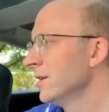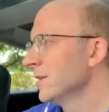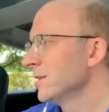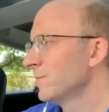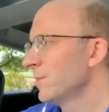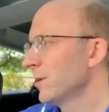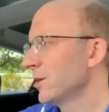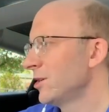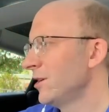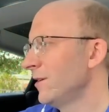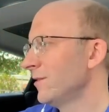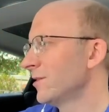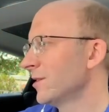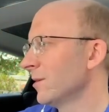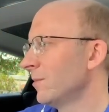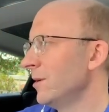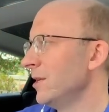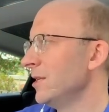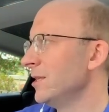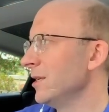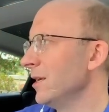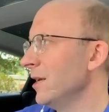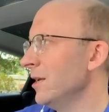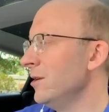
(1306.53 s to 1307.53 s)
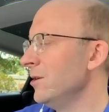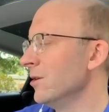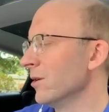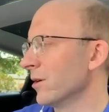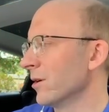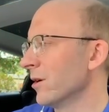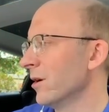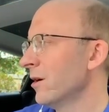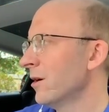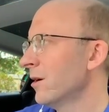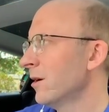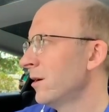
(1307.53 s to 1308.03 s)
especially if somebody's in
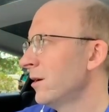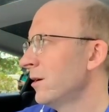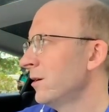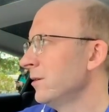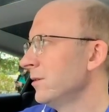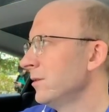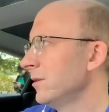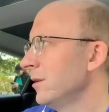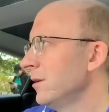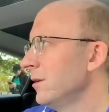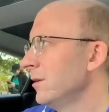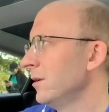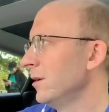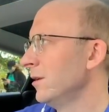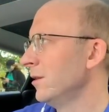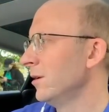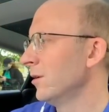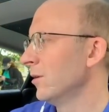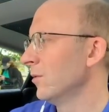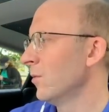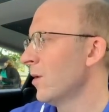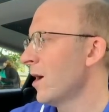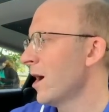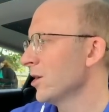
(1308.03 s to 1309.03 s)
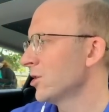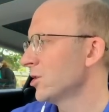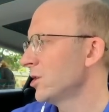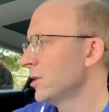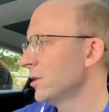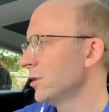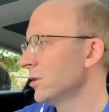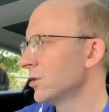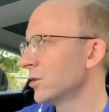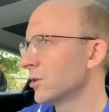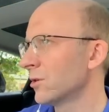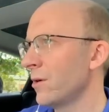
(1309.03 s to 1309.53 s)
your car and they're
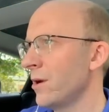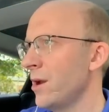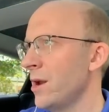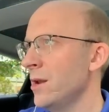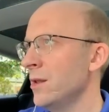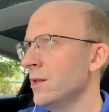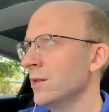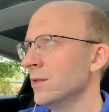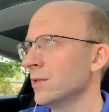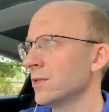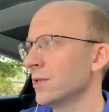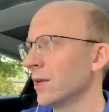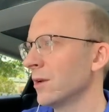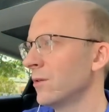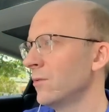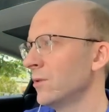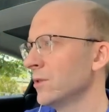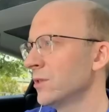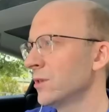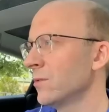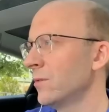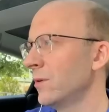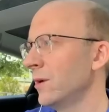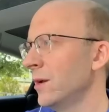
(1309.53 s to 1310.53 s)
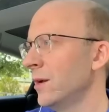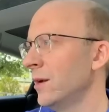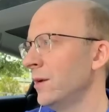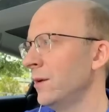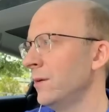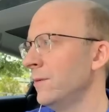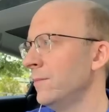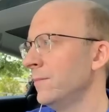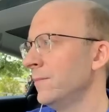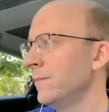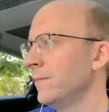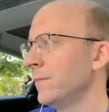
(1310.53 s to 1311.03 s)
watching the screen. It's like, what's going
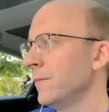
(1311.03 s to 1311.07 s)
on?